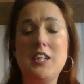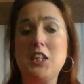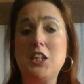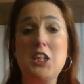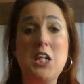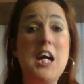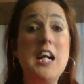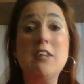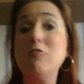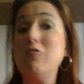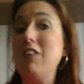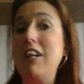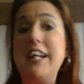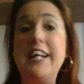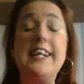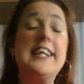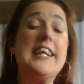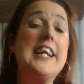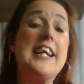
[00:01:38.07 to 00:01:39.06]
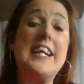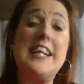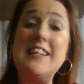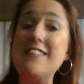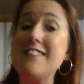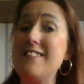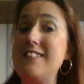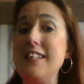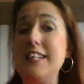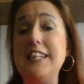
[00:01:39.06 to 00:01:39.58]
generally
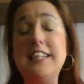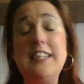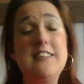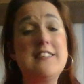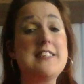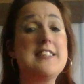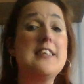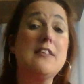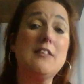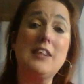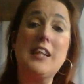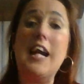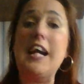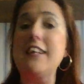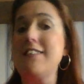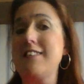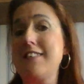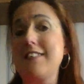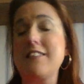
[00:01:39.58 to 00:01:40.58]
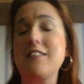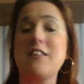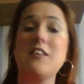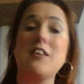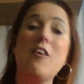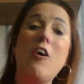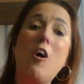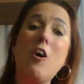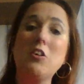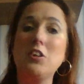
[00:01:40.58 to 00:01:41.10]
easy to get
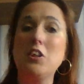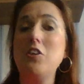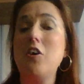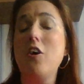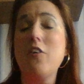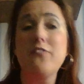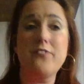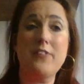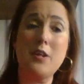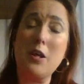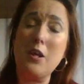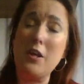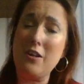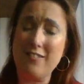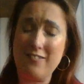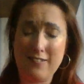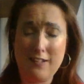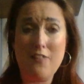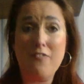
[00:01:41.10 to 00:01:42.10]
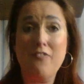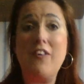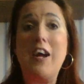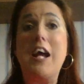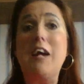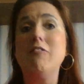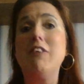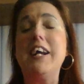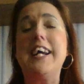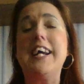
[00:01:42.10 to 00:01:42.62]
on and off the, the
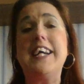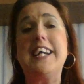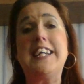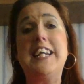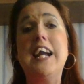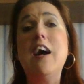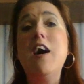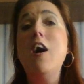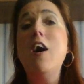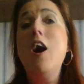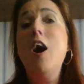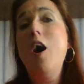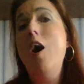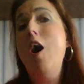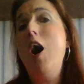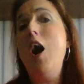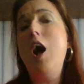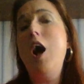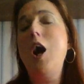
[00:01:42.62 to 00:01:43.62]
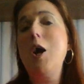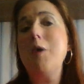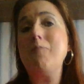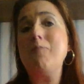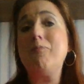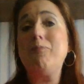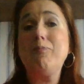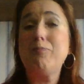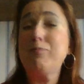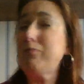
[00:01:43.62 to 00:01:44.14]
ferry.
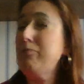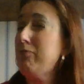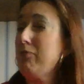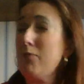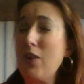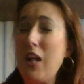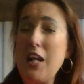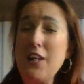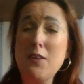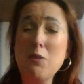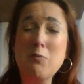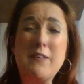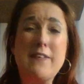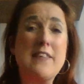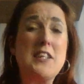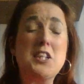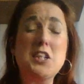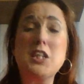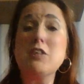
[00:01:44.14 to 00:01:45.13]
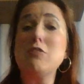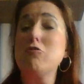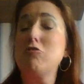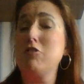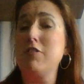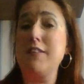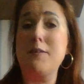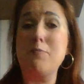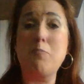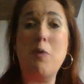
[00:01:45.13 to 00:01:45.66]
Um, there was a
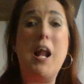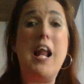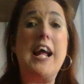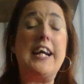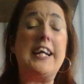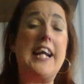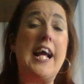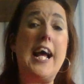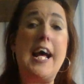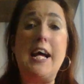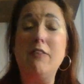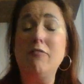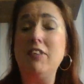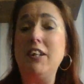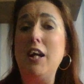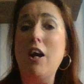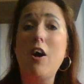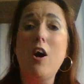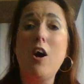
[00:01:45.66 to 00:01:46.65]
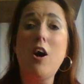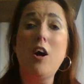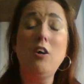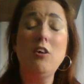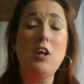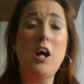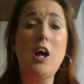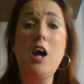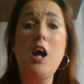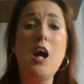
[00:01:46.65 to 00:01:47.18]
children's play area
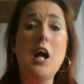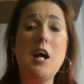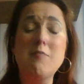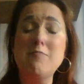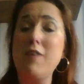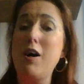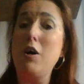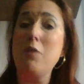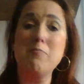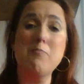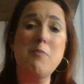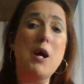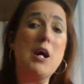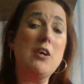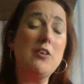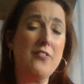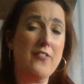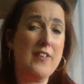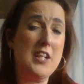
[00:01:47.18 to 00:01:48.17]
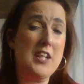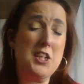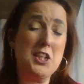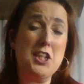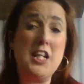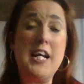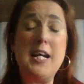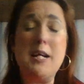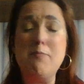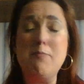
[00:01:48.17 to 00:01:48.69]
um, on both the
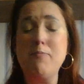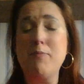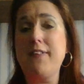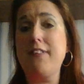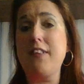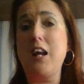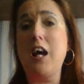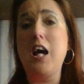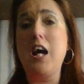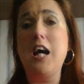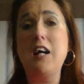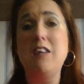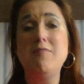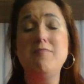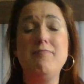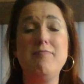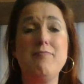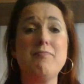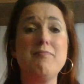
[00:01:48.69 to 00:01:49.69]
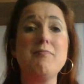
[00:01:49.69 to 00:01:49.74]
ships, um,